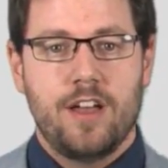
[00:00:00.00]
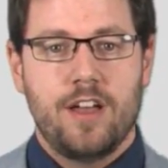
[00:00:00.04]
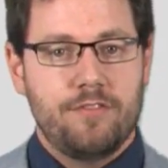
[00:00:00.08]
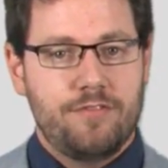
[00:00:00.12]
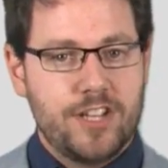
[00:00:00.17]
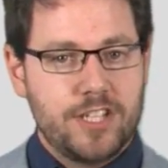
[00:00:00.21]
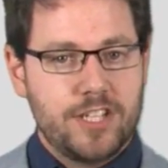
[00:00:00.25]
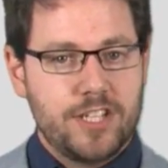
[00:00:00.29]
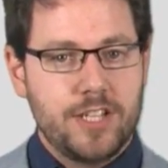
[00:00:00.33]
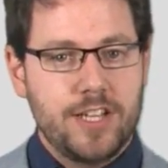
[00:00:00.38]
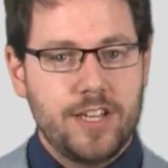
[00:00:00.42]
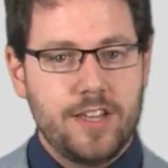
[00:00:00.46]

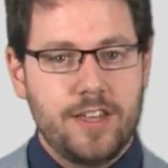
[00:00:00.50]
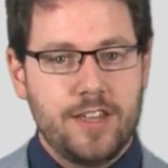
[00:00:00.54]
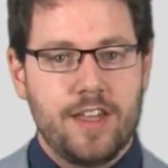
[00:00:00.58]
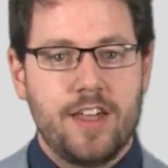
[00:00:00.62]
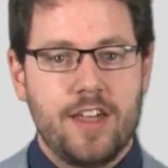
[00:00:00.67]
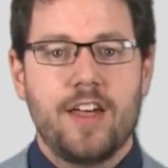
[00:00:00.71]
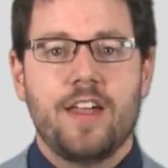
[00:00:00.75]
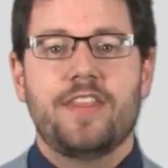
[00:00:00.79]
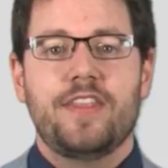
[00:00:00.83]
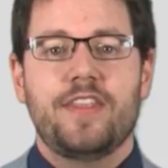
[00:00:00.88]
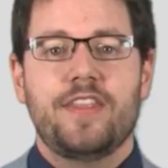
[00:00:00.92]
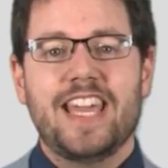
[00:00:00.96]
Firstly,
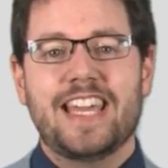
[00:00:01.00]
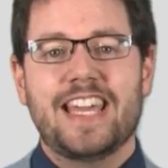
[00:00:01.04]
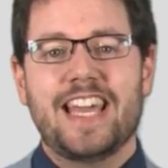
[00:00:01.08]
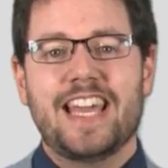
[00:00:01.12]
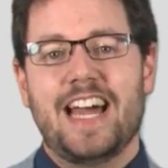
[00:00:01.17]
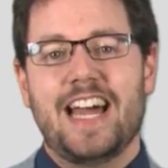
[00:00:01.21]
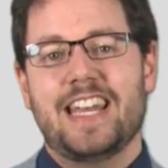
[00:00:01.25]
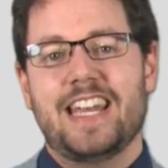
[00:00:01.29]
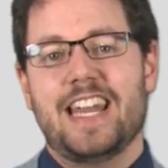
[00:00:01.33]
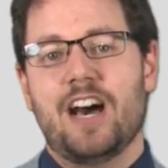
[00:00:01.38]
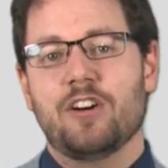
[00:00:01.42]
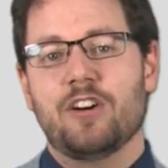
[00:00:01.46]
they
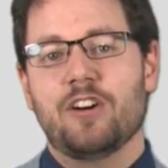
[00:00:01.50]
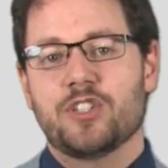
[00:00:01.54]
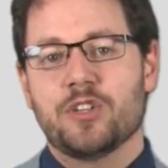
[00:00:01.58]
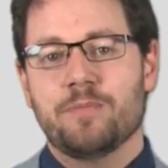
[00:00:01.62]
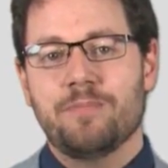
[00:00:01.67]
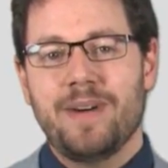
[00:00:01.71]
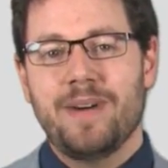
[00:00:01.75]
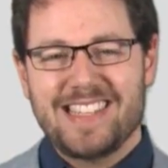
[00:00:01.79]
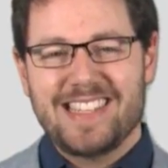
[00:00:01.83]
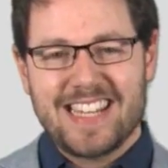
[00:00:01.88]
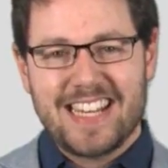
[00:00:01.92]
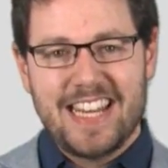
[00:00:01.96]
can
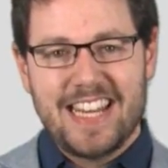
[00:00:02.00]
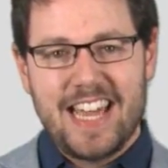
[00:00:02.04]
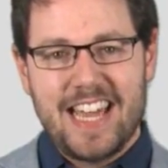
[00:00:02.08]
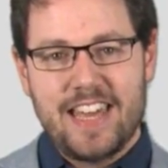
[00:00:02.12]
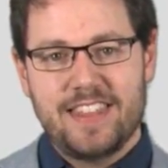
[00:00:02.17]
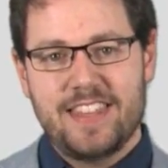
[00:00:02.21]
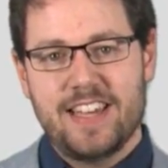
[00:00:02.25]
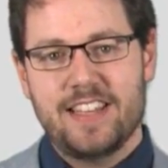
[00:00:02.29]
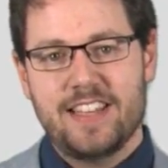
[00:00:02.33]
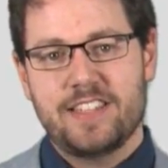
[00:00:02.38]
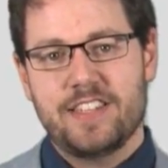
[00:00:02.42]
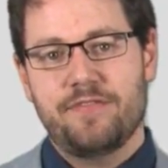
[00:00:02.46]
automatically
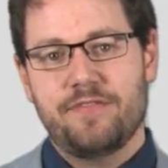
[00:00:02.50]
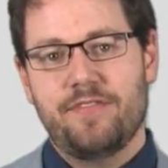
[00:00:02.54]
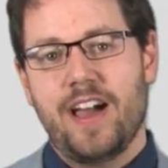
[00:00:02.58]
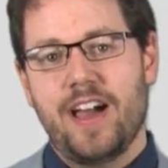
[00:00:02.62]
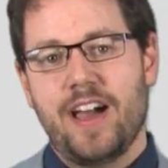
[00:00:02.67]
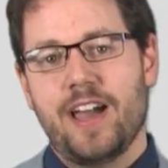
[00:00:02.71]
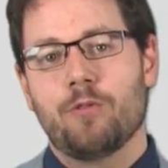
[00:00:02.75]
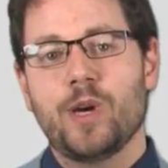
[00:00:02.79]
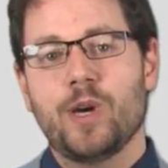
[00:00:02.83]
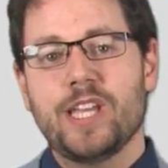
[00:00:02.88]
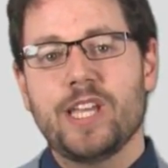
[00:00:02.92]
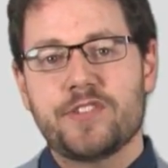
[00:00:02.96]

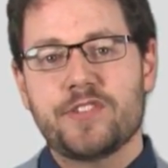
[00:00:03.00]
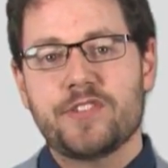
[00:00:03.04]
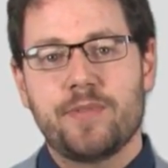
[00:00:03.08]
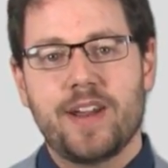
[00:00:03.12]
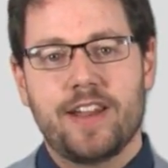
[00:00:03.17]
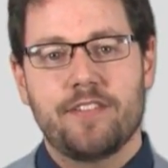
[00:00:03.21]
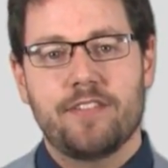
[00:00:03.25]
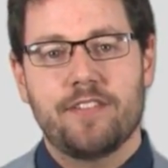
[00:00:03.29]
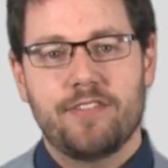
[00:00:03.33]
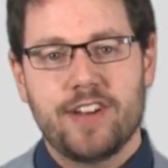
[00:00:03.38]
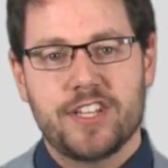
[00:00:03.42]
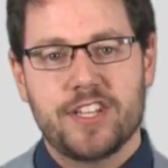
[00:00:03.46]
identify which
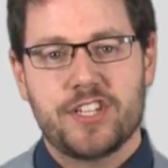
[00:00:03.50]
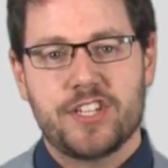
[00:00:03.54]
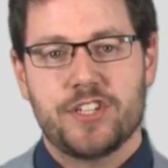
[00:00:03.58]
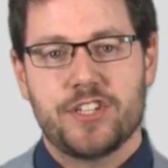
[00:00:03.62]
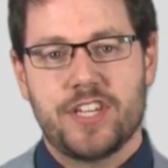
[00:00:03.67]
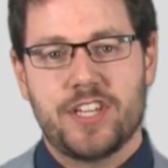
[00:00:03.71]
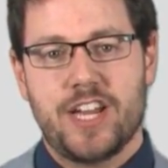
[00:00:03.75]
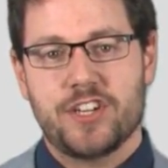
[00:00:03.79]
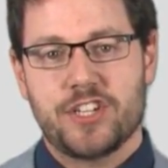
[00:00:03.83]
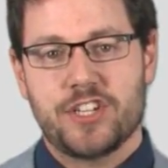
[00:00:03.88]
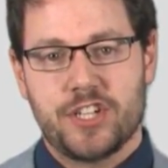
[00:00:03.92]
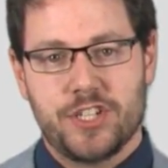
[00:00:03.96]
brain
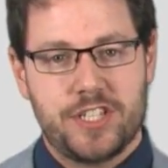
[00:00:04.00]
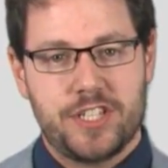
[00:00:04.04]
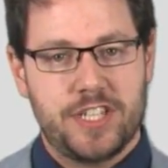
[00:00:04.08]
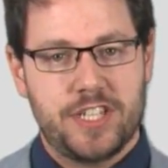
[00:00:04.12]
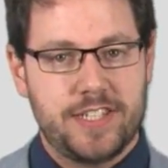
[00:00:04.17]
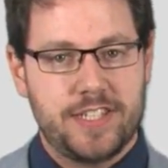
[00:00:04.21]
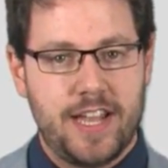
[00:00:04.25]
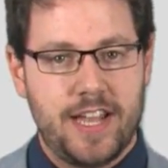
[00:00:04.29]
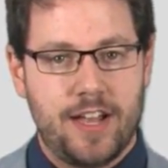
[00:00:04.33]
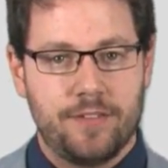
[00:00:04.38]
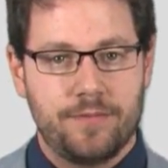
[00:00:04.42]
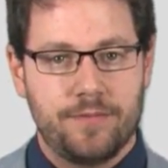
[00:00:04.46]
regions are
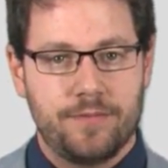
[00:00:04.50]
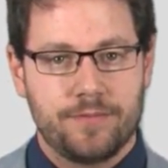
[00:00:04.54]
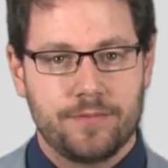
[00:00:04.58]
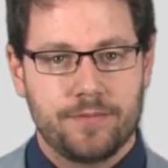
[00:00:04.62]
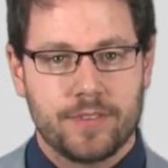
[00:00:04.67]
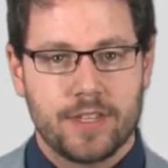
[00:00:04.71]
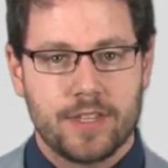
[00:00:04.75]
shutting down.